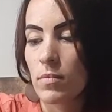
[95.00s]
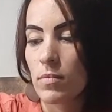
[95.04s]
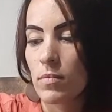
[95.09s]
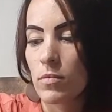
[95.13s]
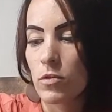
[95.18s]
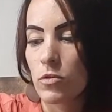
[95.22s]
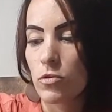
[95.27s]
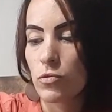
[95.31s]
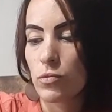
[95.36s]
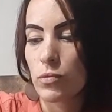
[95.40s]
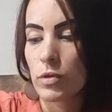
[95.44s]

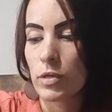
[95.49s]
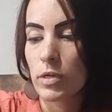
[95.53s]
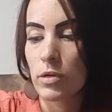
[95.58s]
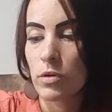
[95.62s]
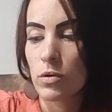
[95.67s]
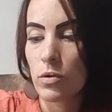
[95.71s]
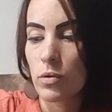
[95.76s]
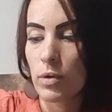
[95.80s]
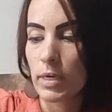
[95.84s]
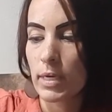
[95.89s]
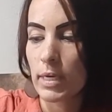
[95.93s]
It's real
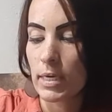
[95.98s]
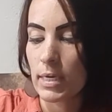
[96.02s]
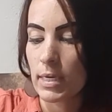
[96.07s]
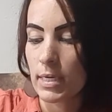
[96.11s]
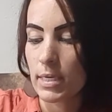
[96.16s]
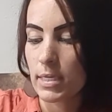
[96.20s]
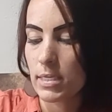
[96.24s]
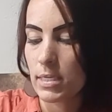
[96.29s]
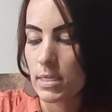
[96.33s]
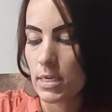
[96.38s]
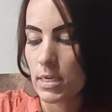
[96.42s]
quick and
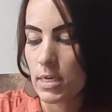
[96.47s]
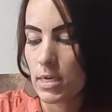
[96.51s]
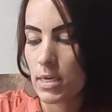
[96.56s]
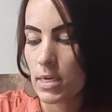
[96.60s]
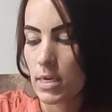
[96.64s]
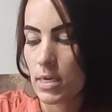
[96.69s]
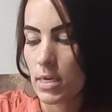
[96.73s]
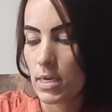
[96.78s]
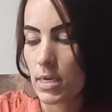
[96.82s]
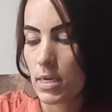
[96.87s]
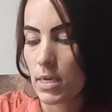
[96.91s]
easy.
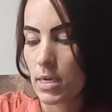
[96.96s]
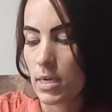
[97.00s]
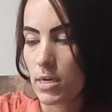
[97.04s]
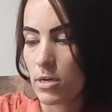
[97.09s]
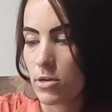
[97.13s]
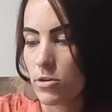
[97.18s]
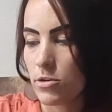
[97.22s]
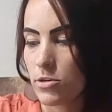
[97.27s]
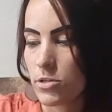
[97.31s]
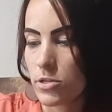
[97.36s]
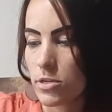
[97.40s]
And
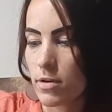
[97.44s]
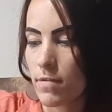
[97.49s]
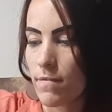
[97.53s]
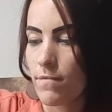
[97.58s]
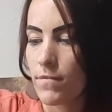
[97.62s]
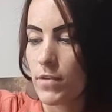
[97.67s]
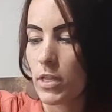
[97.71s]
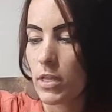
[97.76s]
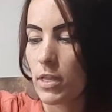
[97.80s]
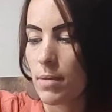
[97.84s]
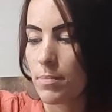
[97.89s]
you're just going to
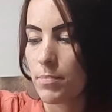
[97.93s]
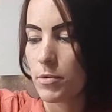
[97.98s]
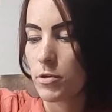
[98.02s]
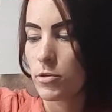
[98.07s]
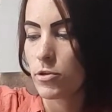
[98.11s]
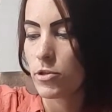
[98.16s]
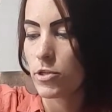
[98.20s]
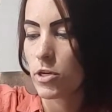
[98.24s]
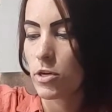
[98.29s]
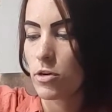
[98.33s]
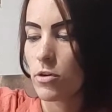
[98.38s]
fill up your
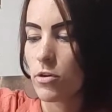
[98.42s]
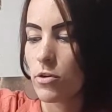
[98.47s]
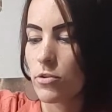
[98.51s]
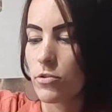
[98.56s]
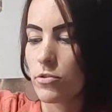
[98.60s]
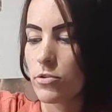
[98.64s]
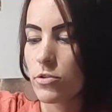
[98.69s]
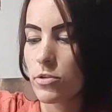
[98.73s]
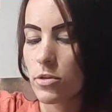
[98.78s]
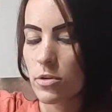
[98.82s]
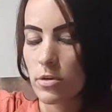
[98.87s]

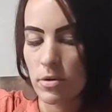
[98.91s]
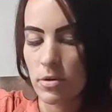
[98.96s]
jars.